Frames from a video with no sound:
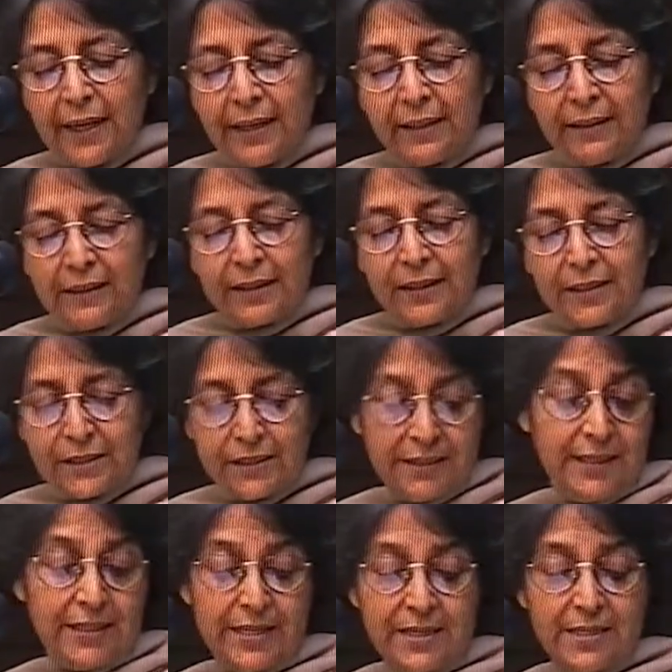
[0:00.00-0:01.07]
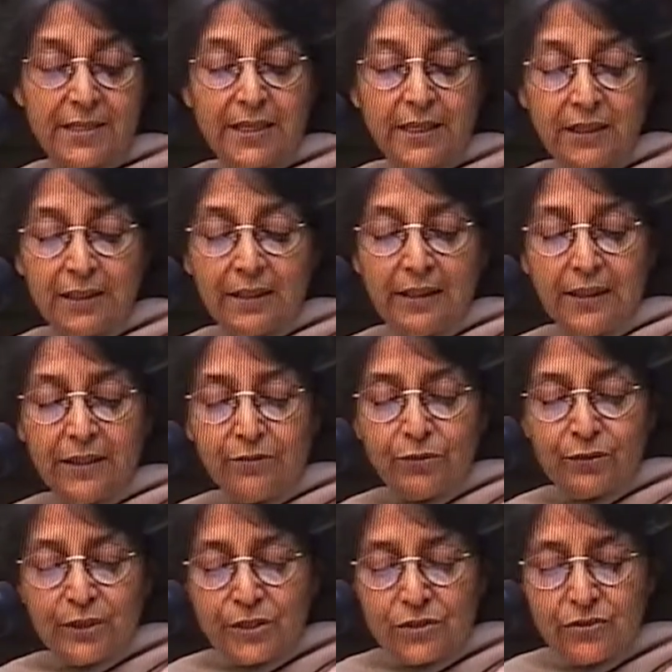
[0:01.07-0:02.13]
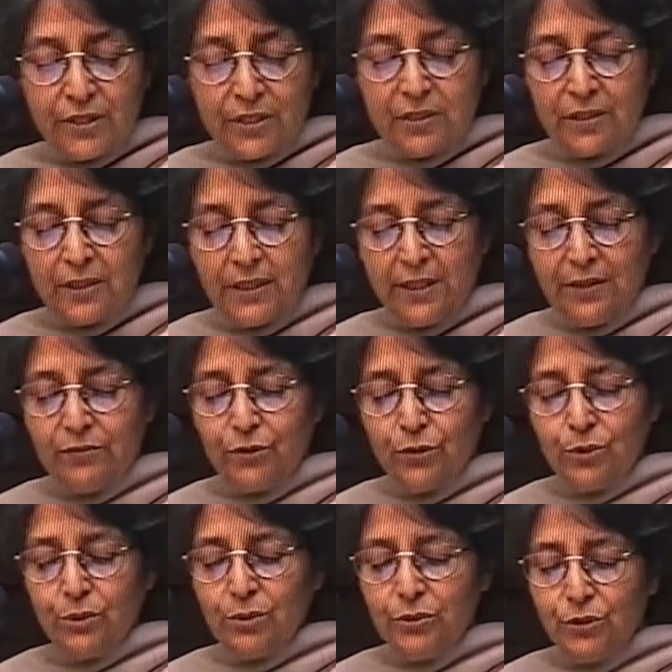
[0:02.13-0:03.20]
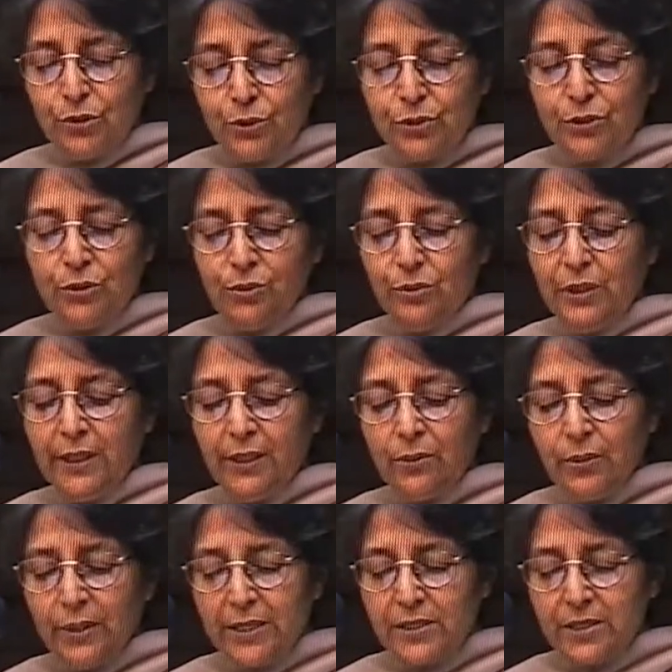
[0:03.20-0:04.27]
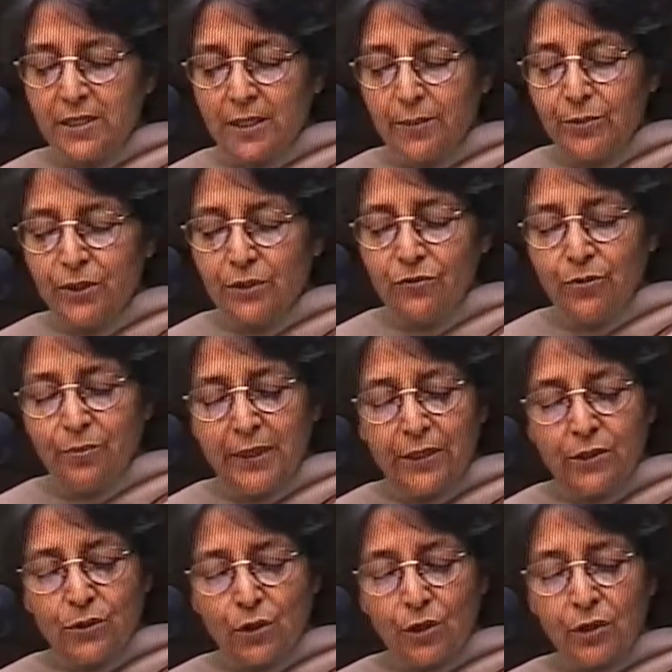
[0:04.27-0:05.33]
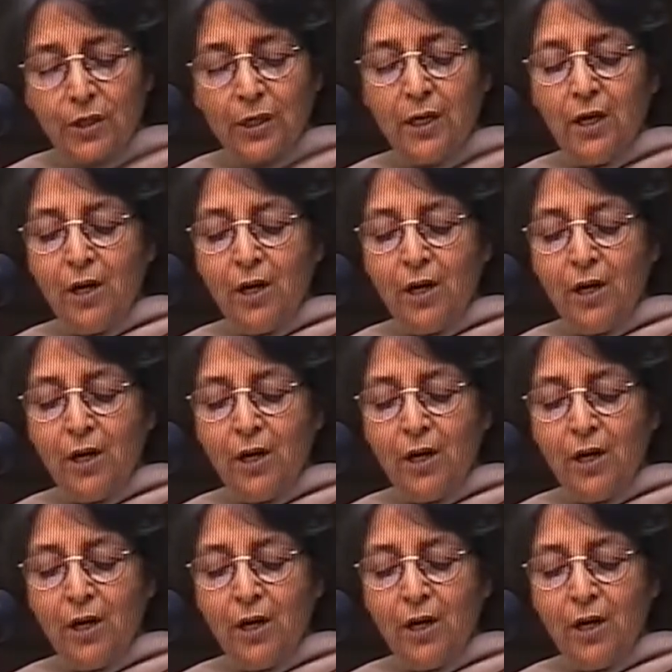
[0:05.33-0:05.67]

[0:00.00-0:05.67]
And it is, as I said earlier, for this reason that I've chosen Othello as a subject for my talk,